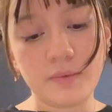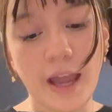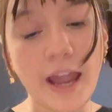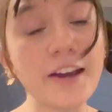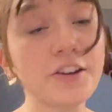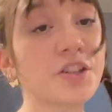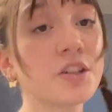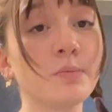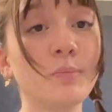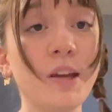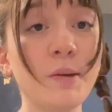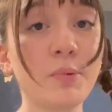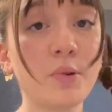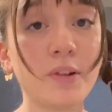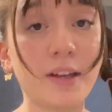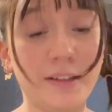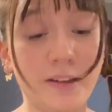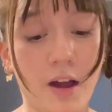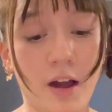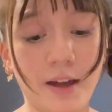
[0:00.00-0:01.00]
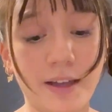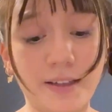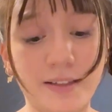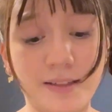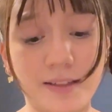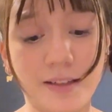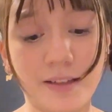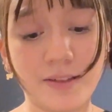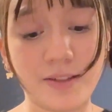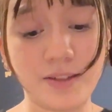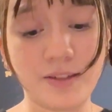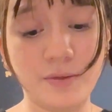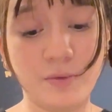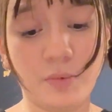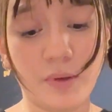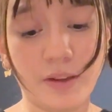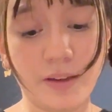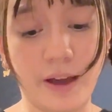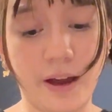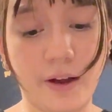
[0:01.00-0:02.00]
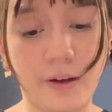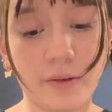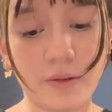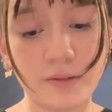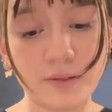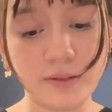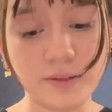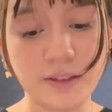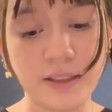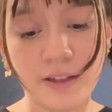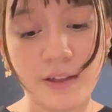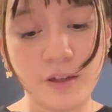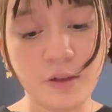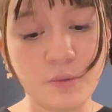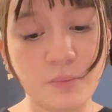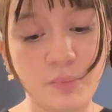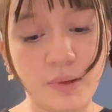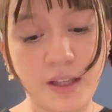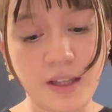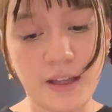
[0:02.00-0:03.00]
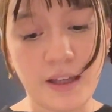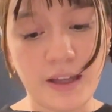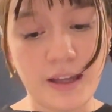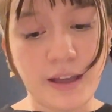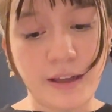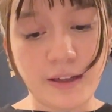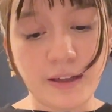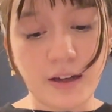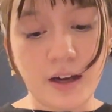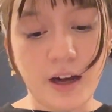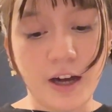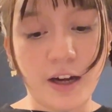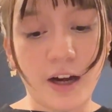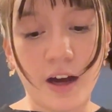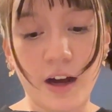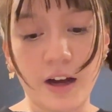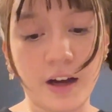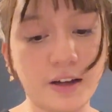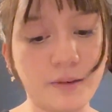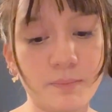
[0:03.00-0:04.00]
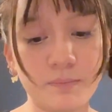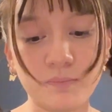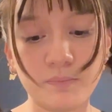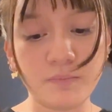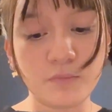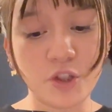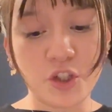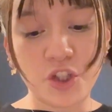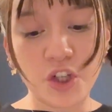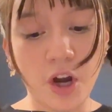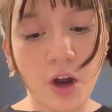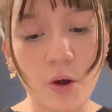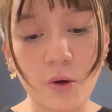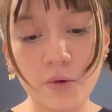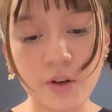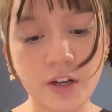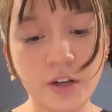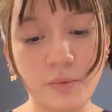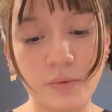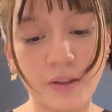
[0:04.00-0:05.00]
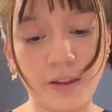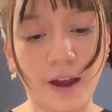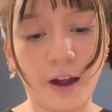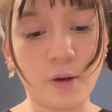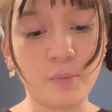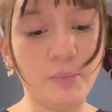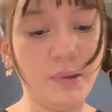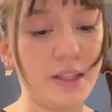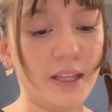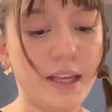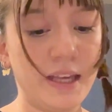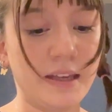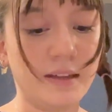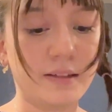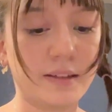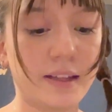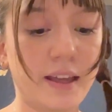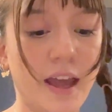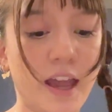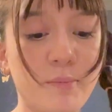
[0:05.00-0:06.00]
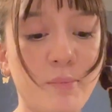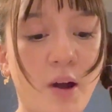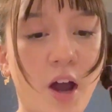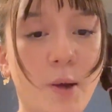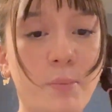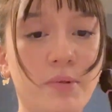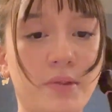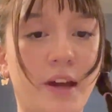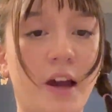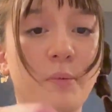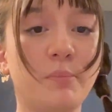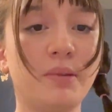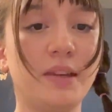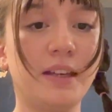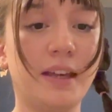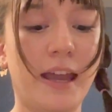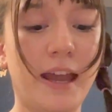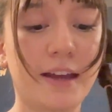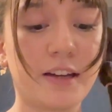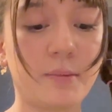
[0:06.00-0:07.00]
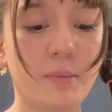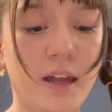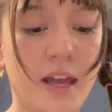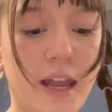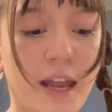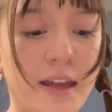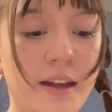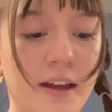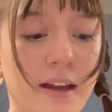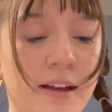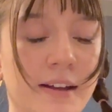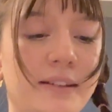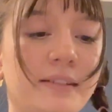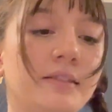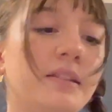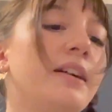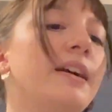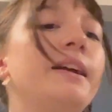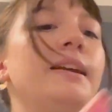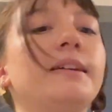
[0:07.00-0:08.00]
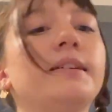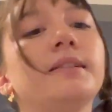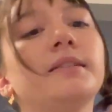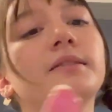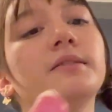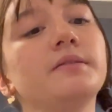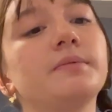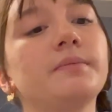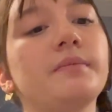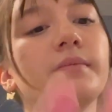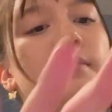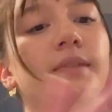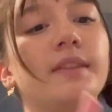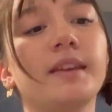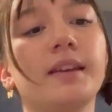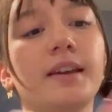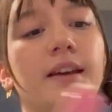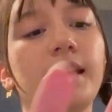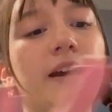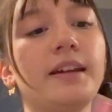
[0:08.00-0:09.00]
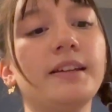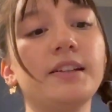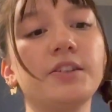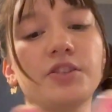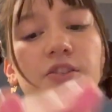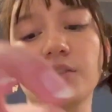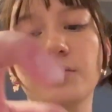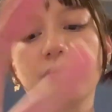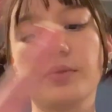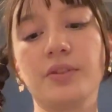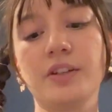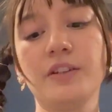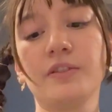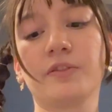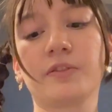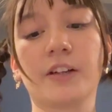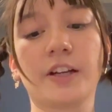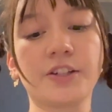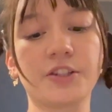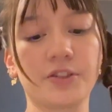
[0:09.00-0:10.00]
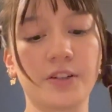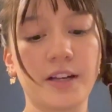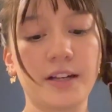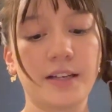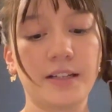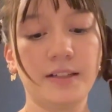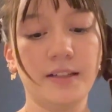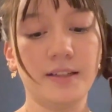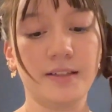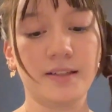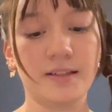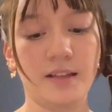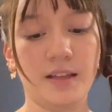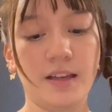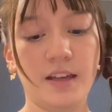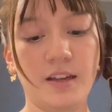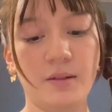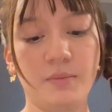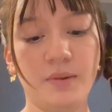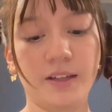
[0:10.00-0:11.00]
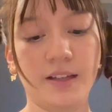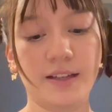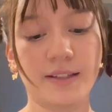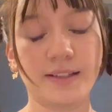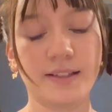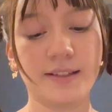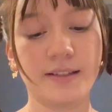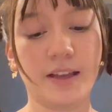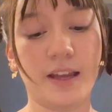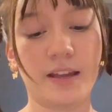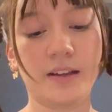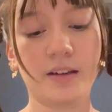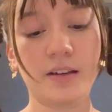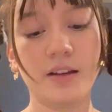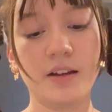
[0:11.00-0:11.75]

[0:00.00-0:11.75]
Asian people cannot exist without being a joke, without being K-pop, without being anime. Like, and it's just really frustrating to see because it's like,